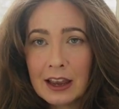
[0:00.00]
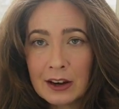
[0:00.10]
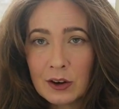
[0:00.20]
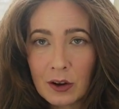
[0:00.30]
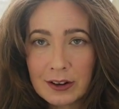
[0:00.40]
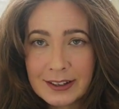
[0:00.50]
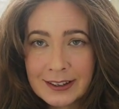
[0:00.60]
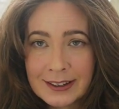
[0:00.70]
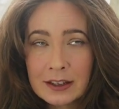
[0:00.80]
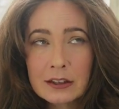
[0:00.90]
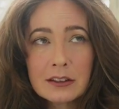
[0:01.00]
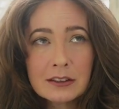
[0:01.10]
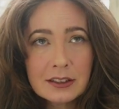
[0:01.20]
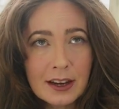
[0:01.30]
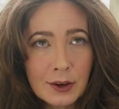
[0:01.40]
and not
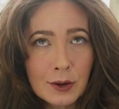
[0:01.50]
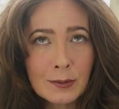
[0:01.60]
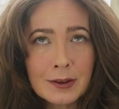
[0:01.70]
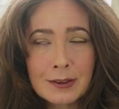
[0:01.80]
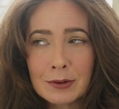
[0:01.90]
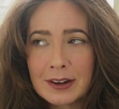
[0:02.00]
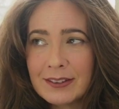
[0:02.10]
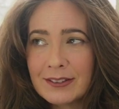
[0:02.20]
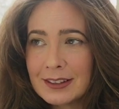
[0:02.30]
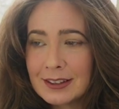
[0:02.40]
continue with whatever